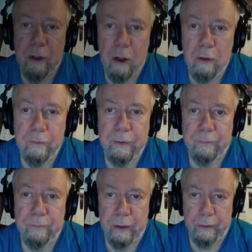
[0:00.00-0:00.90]

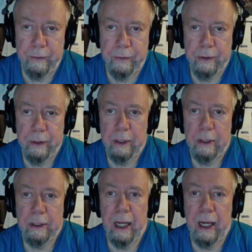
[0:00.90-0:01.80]
COVID funds
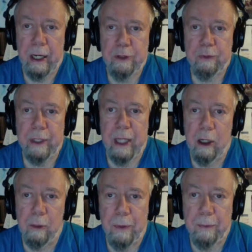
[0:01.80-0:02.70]
to actually
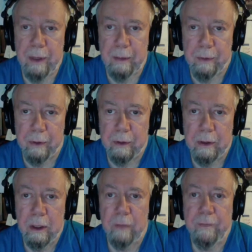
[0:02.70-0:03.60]
help the people
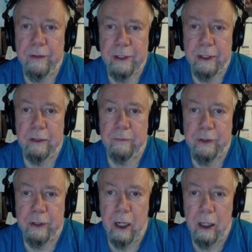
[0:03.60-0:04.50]
of the city of
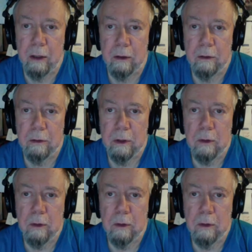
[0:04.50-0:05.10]
Chicago,